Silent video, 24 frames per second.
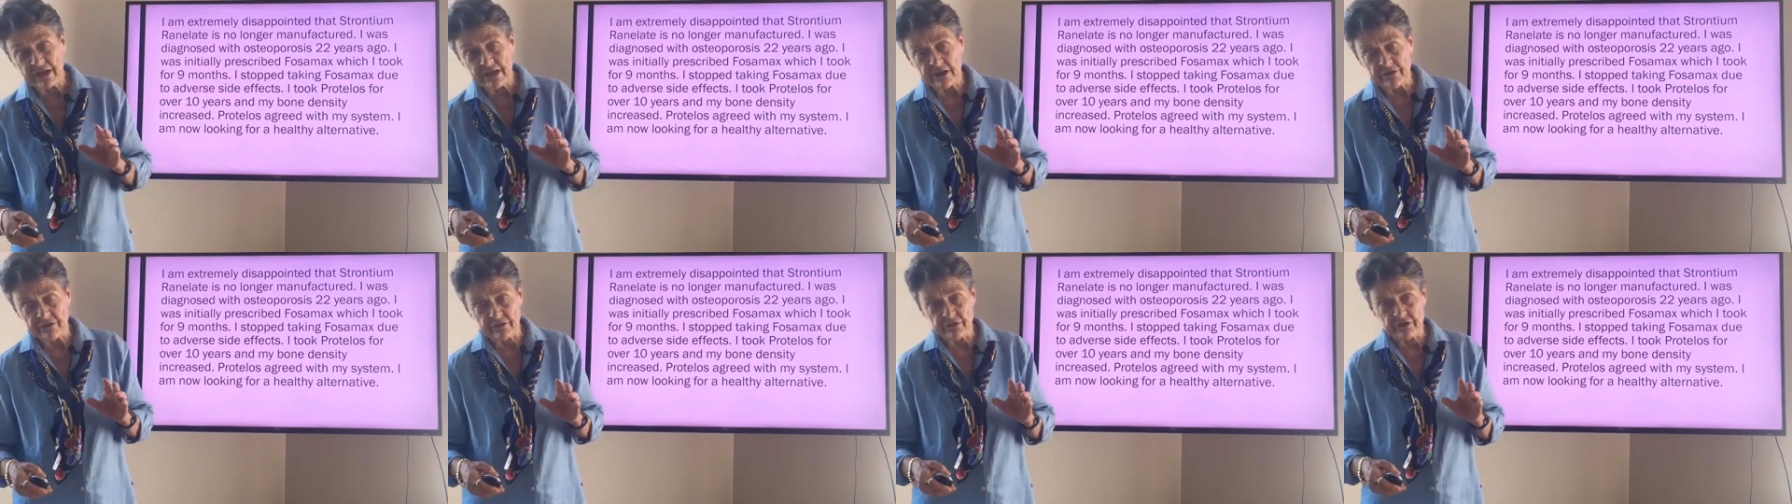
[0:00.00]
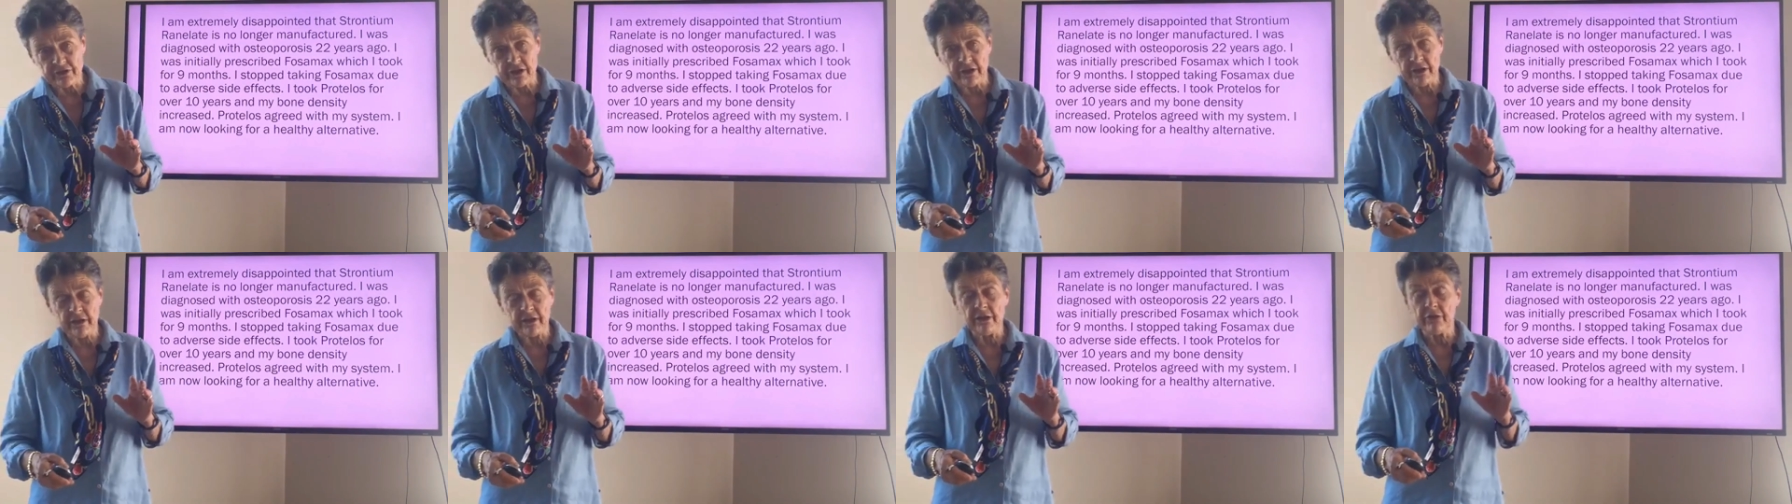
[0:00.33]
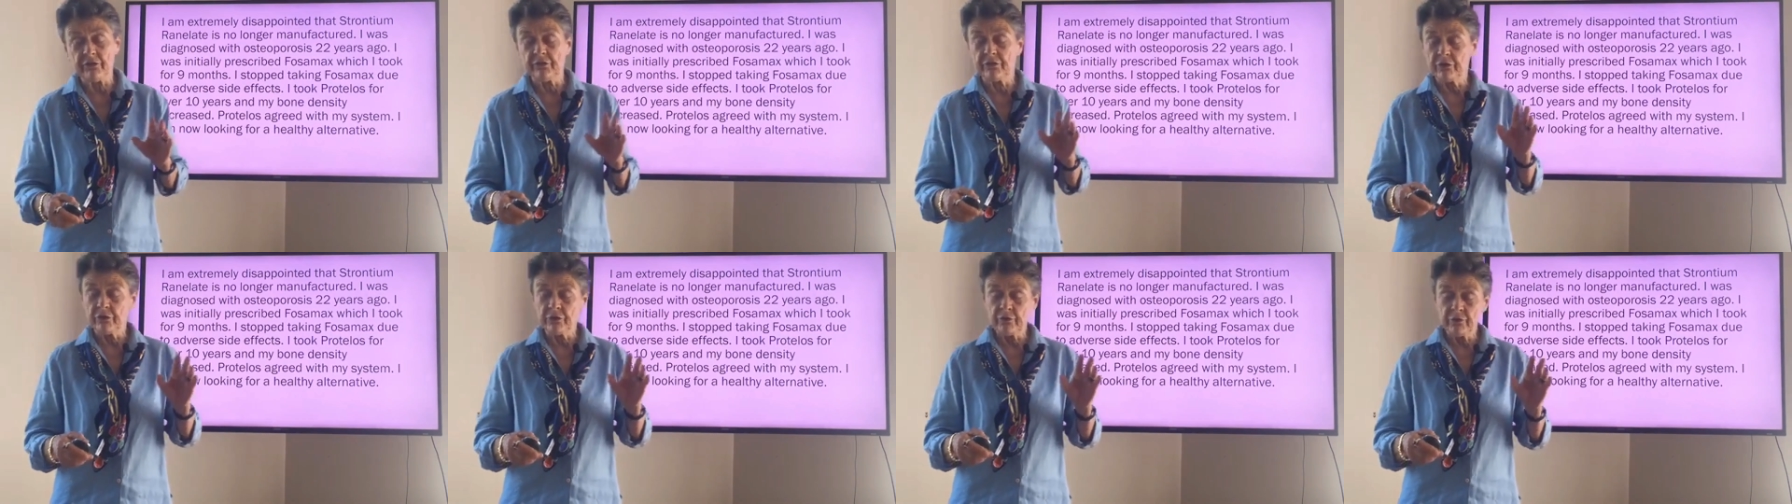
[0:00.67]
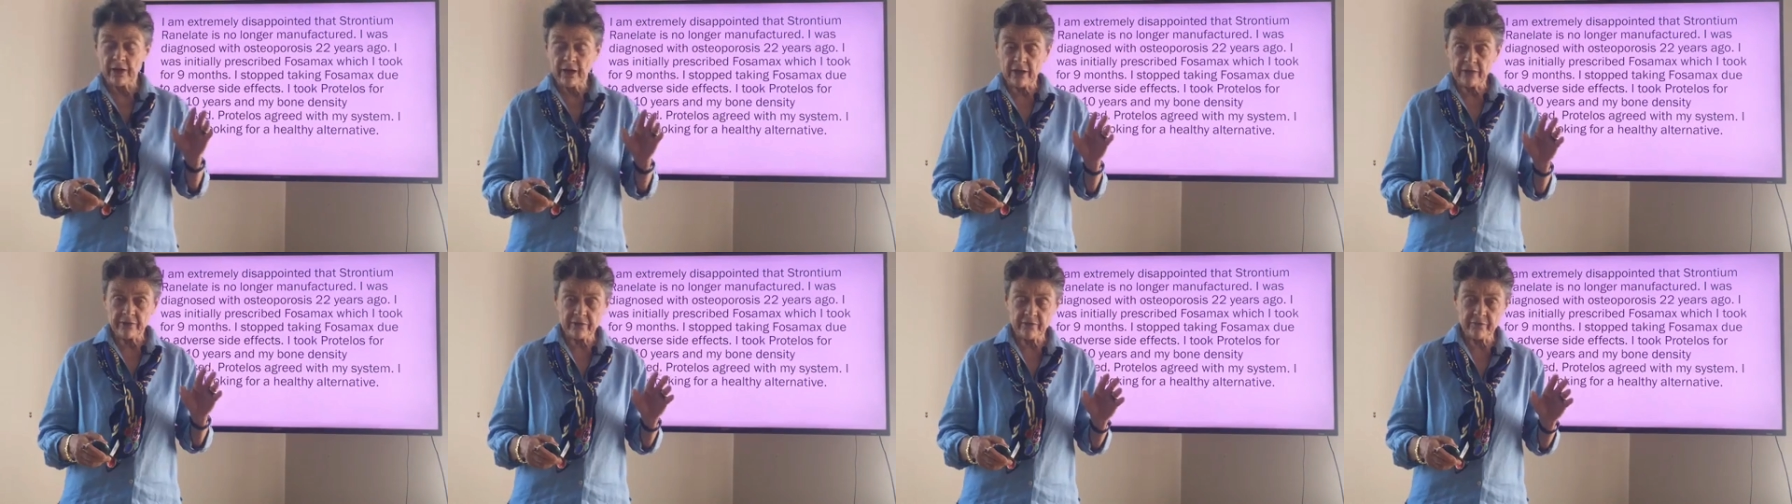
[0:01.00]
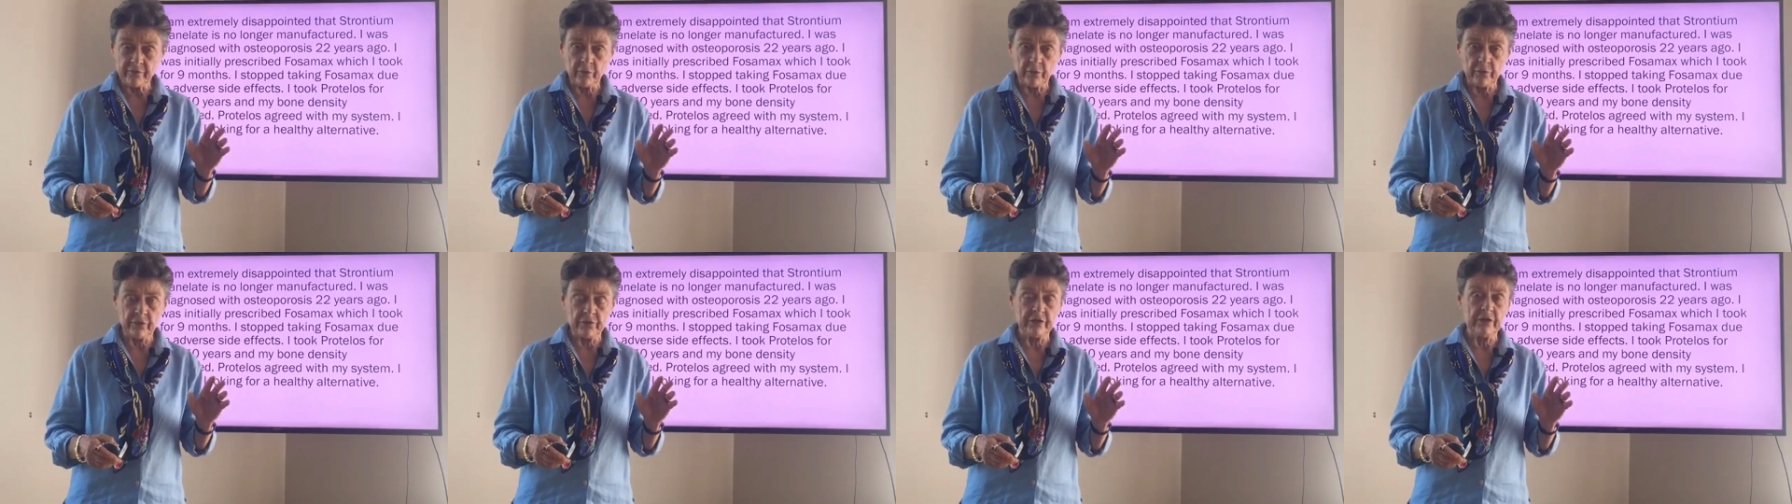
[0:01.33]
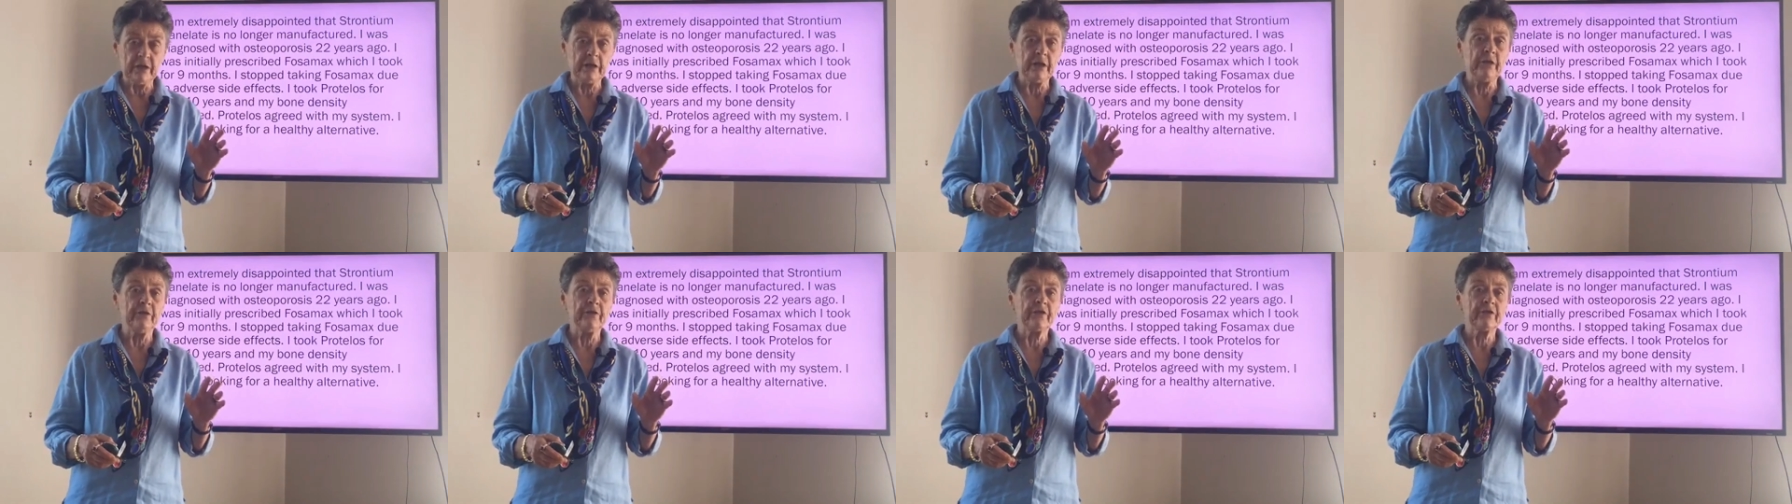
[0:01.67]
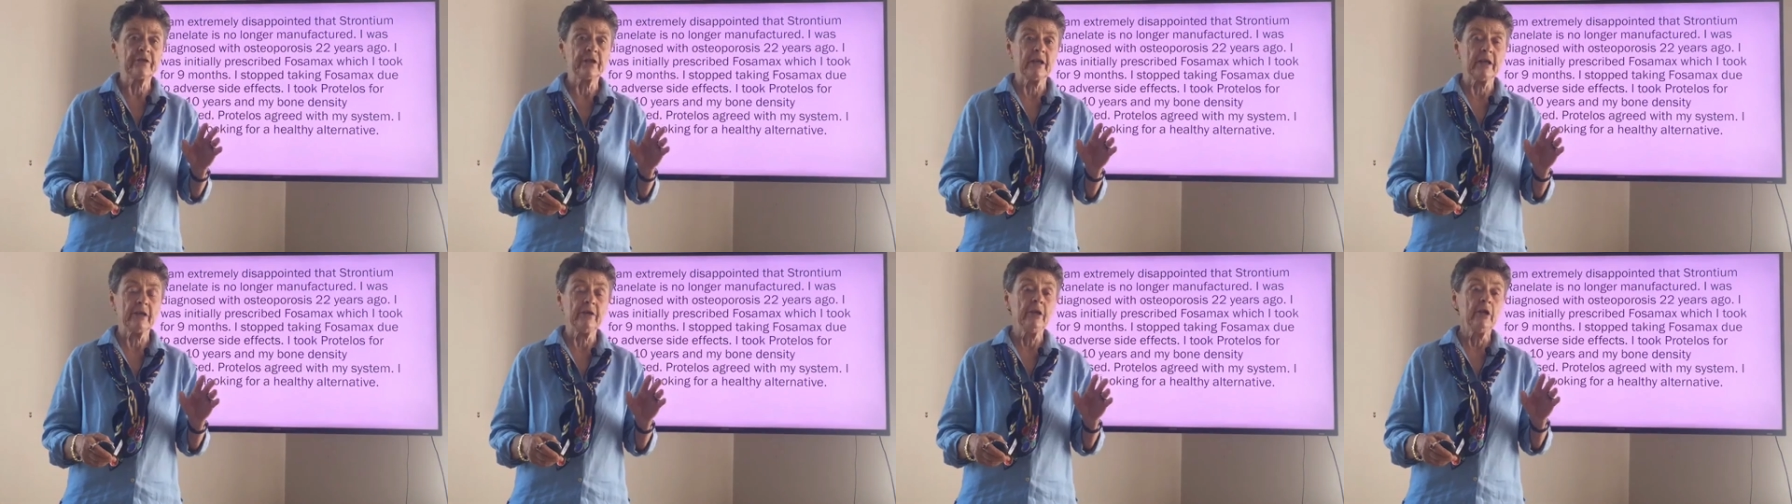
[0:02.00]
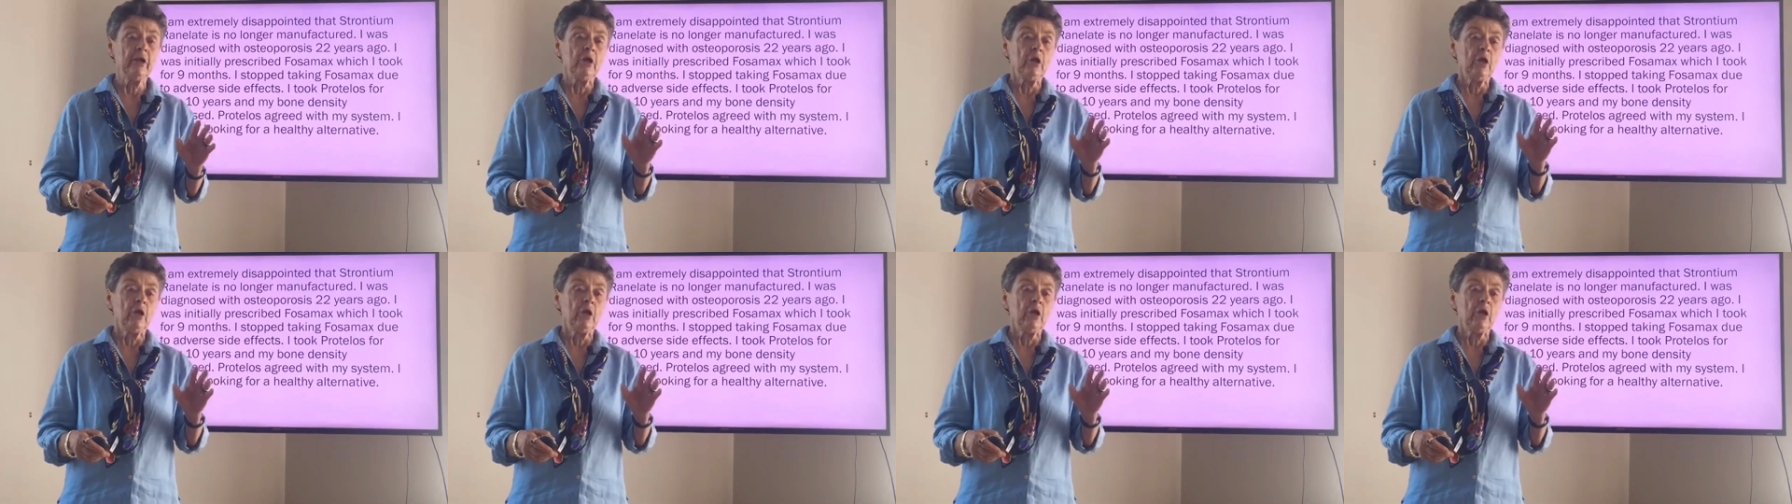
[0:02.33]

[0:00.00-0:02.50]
Agency in 2014 said,